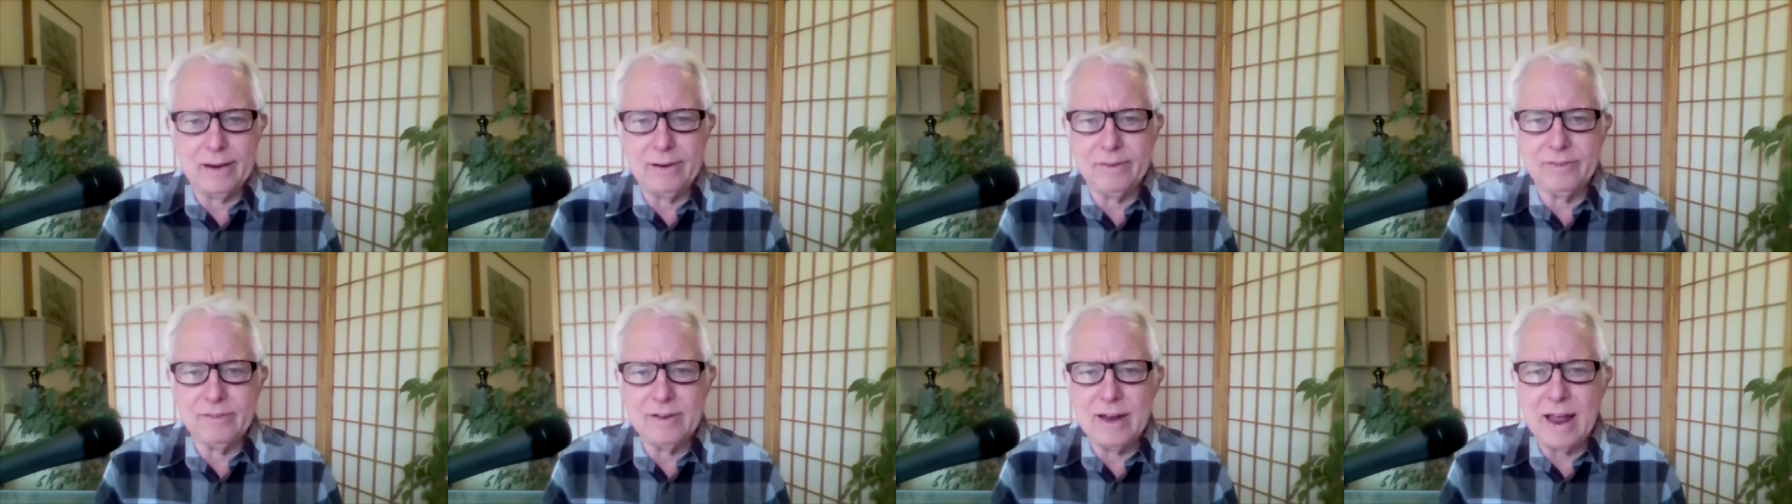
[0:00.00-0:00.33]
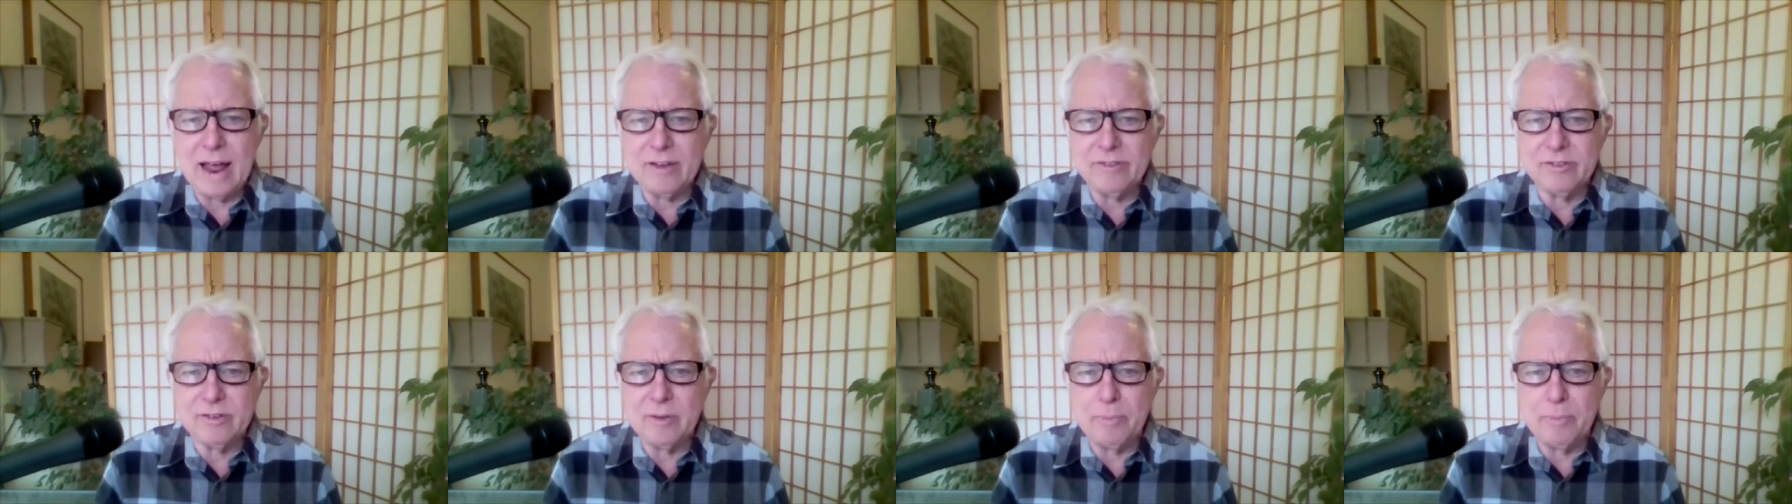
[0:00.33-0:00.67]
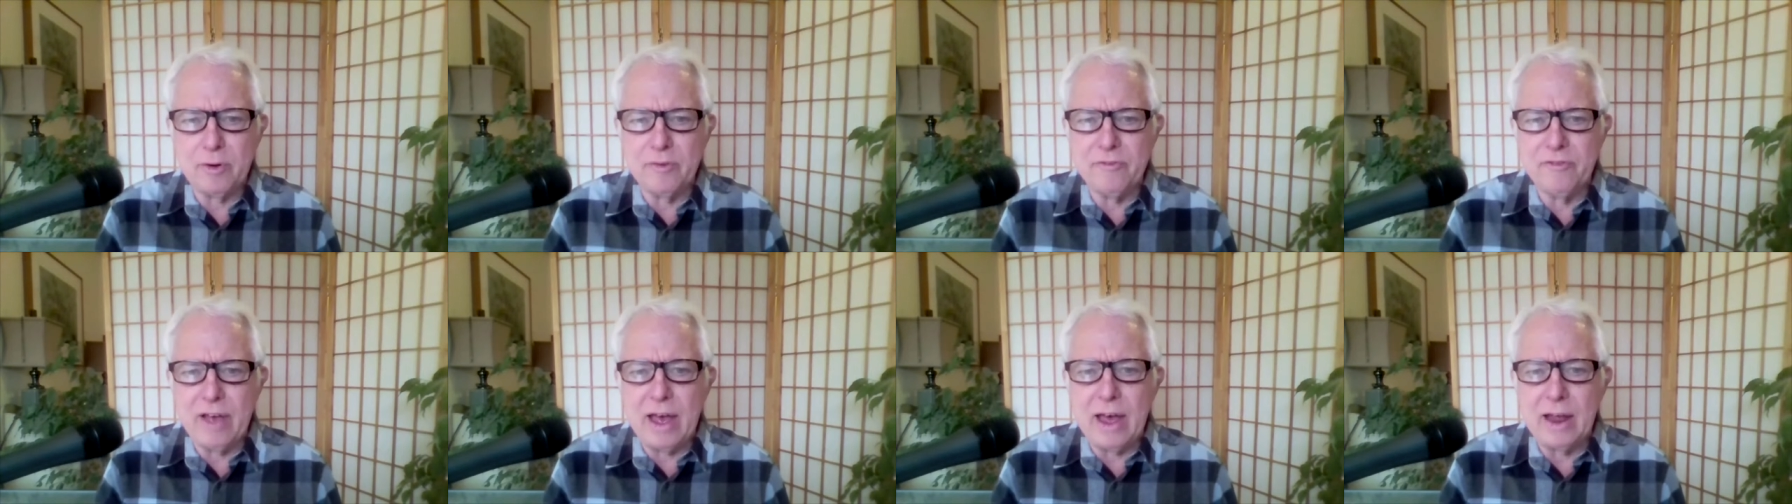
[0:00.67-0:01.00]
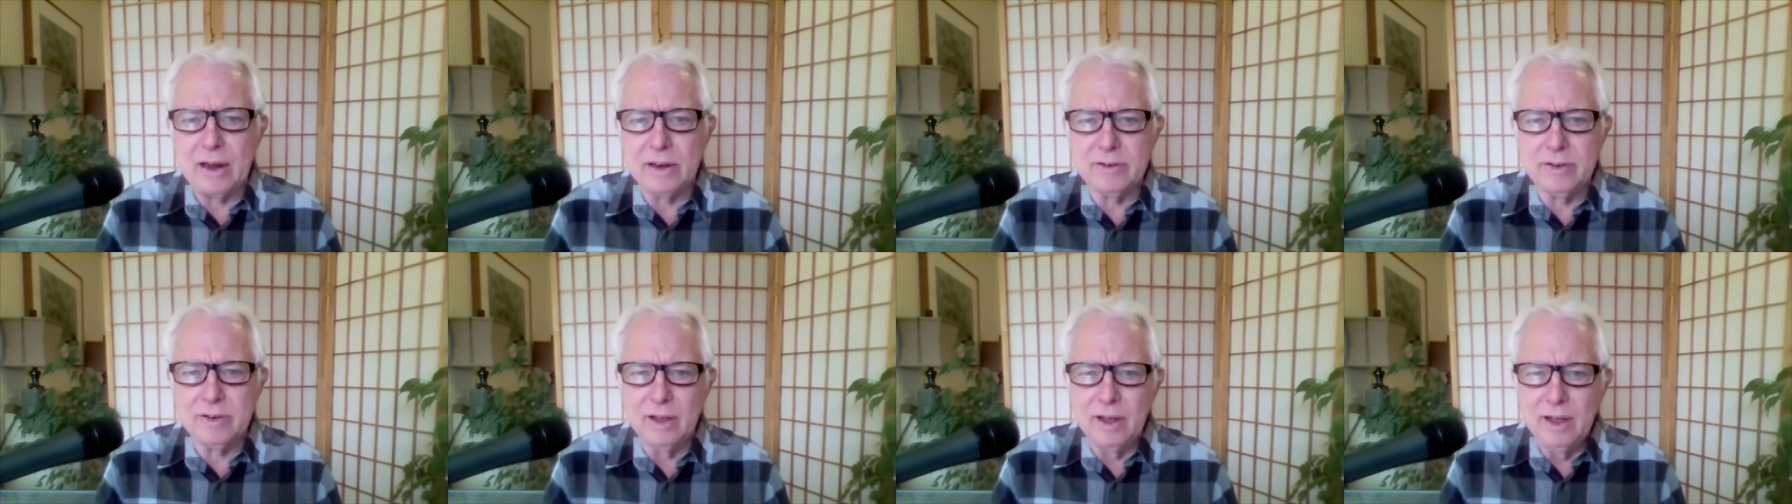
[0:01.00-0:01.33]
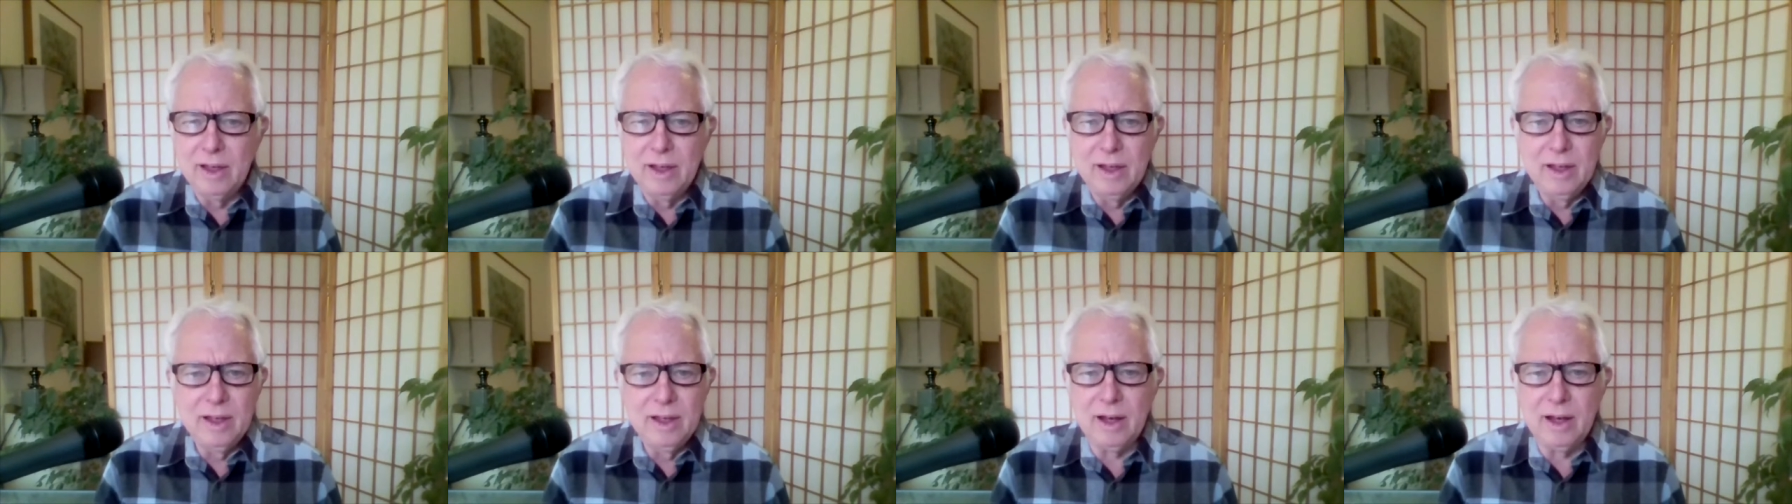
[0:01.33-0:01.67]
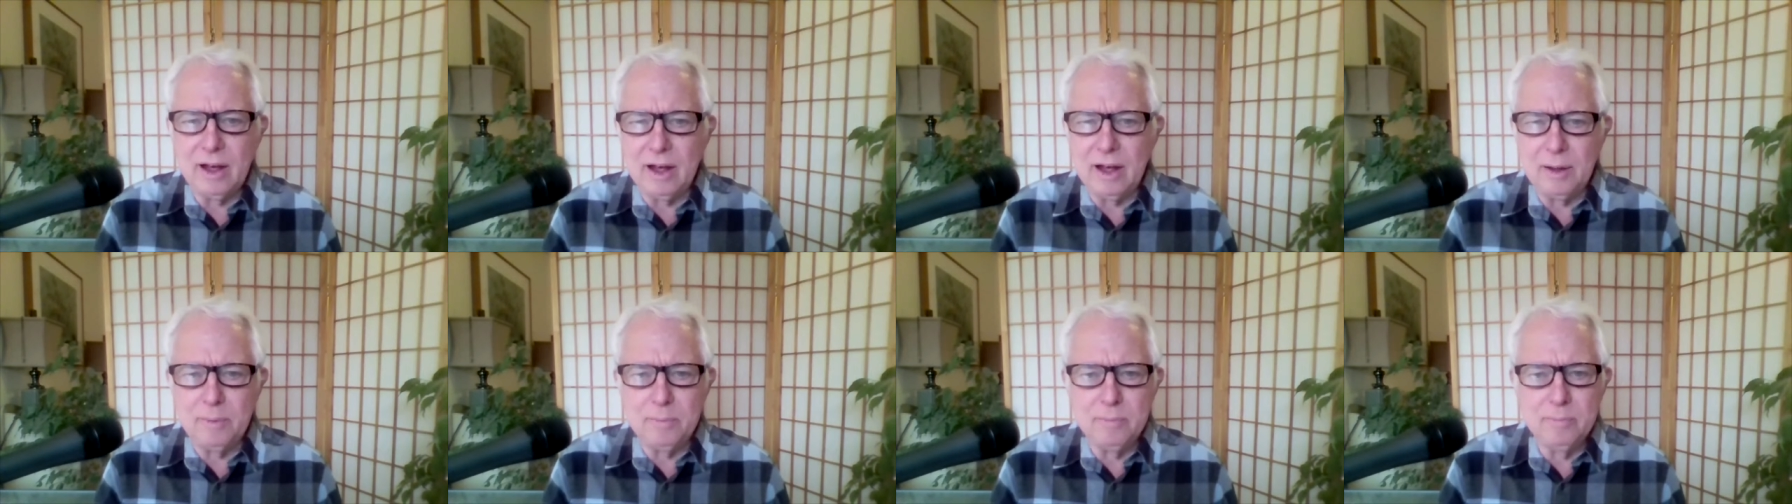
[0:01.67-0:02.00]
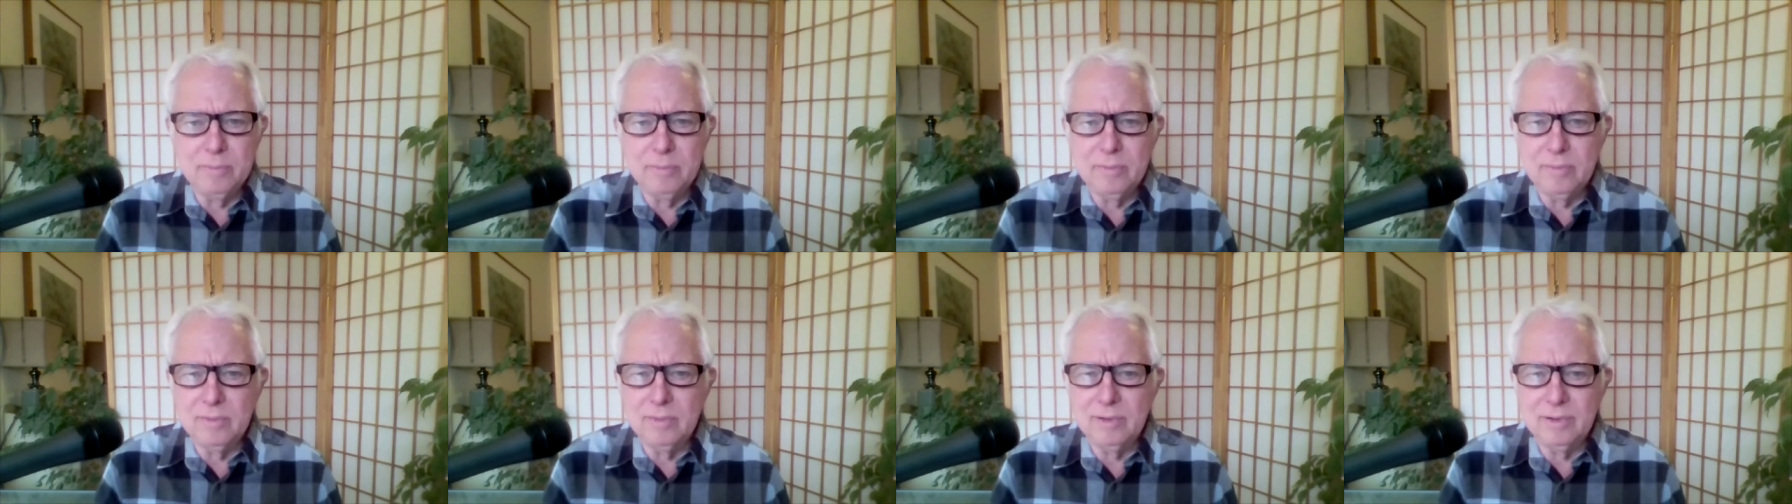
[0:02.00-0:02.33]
does NASA prevent um,